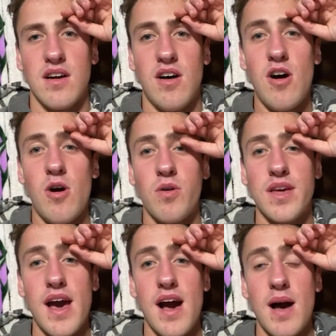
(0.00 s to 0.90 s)
Oh
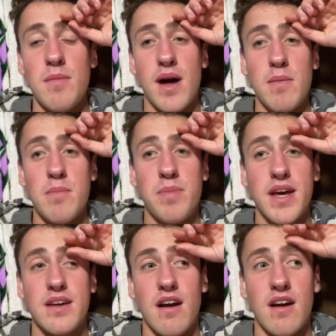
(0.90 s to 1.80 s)
yeah, I'm I'm a
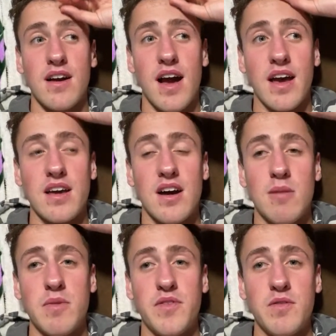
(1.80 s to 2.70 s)
big car guy.
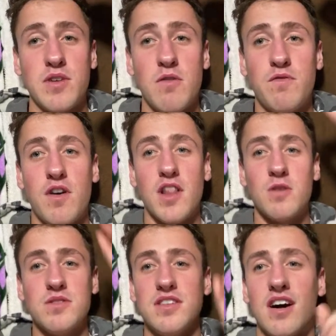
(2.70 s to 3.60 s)
Um, if you don't
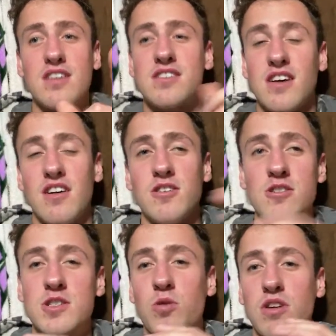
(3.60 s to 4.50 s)
follow ducks
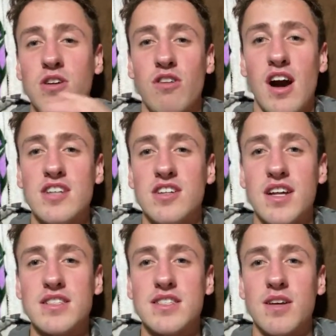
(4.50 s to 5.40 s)
underscore garage on
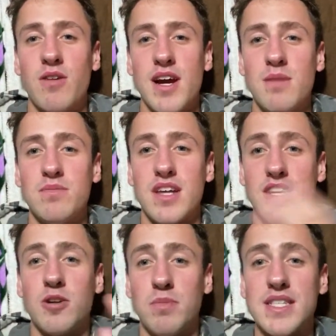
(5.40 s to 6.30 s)
Instagram, then
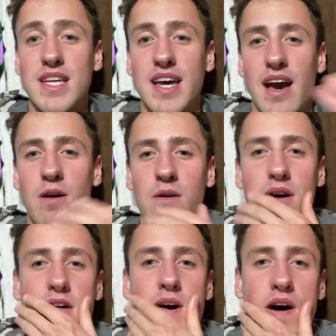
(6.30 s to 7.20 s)
you're missing out.
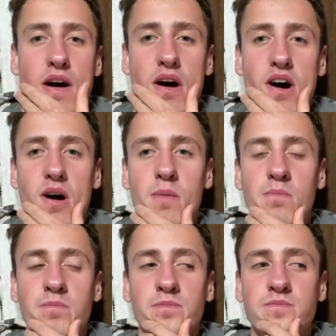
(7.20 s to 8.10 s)

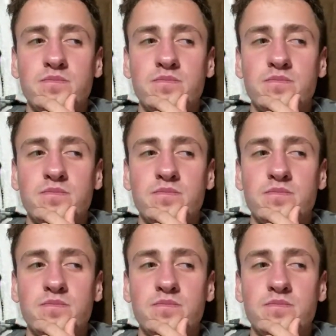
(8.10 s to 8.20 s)
Um,